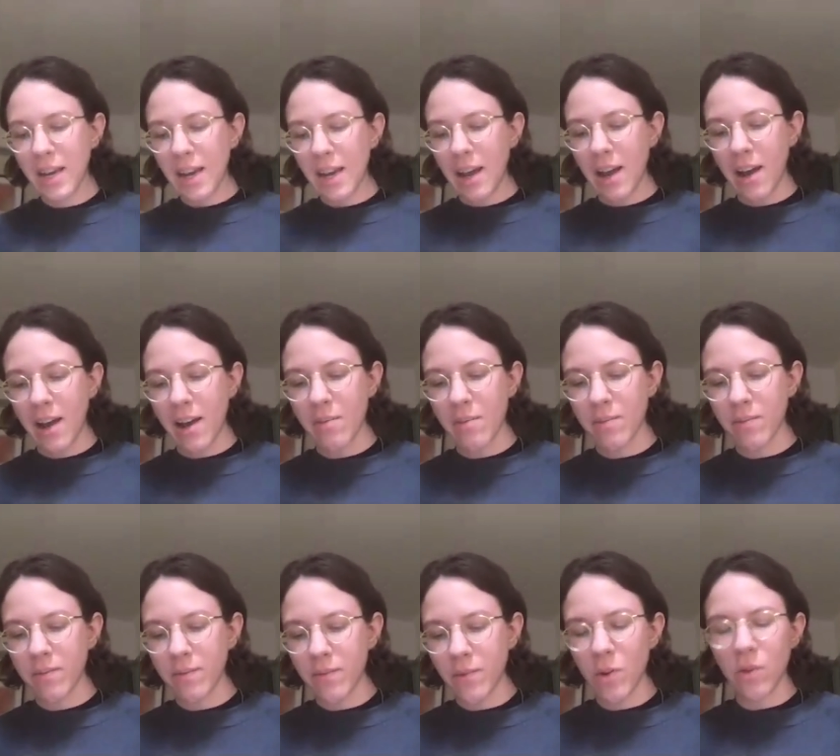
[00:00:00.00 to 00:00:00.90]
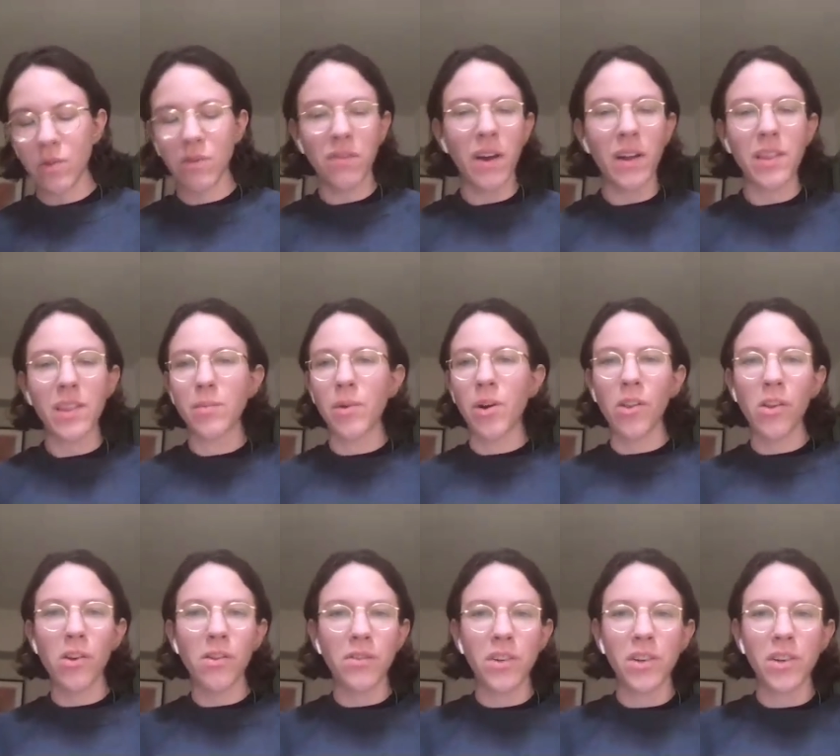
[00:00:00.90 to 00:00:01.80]
You can find them all
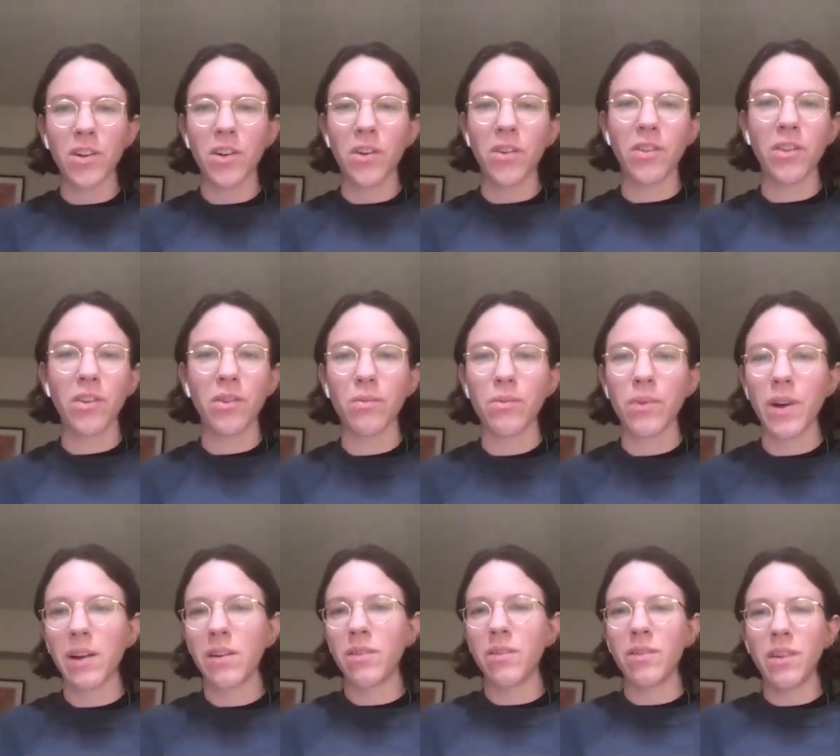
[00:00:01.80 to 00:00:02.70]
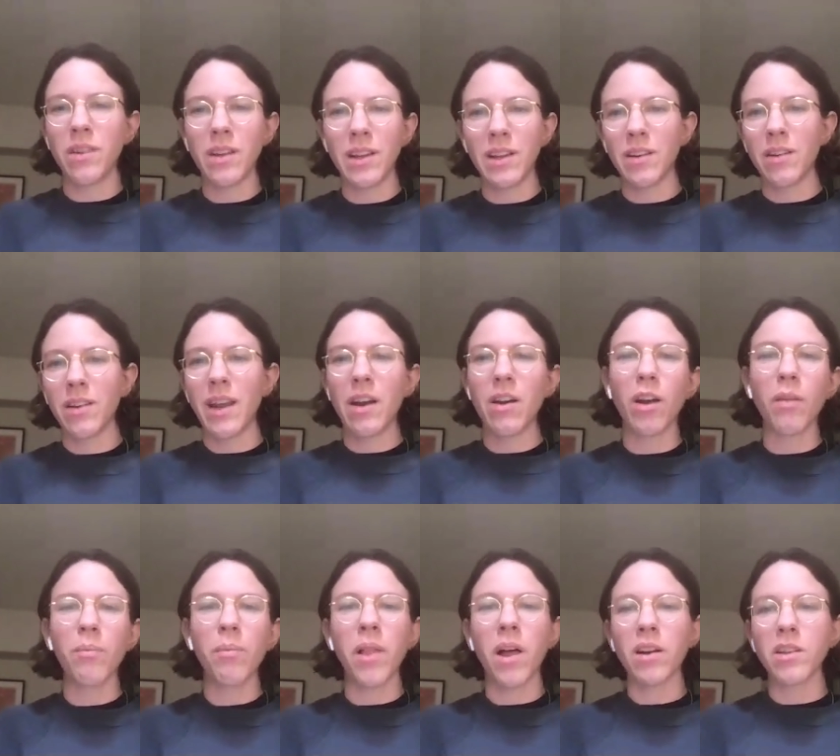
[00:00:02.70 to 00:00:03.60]
over. In Eric
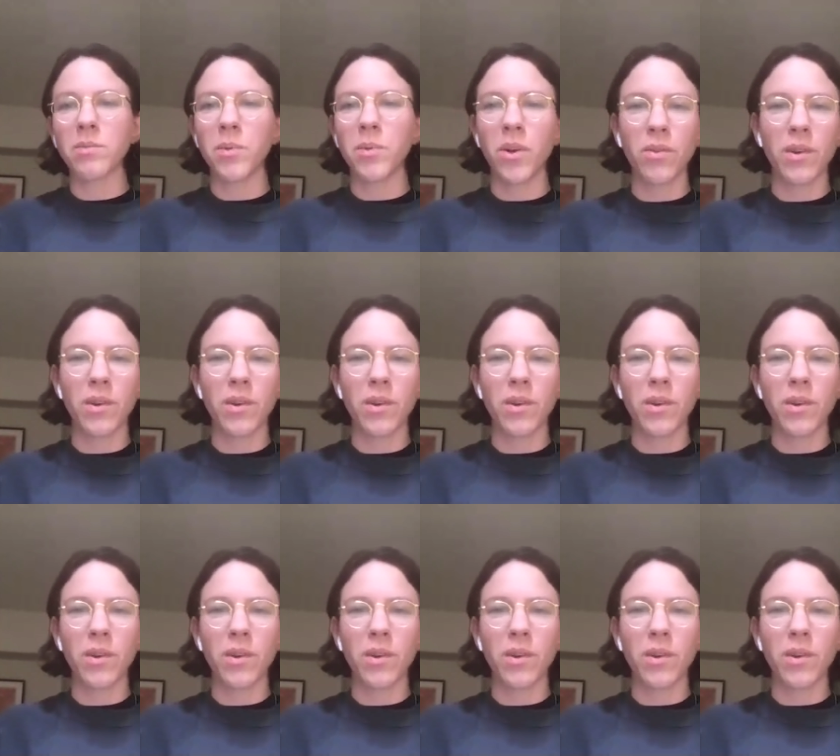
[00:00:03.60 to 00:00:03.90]
Blanc's book,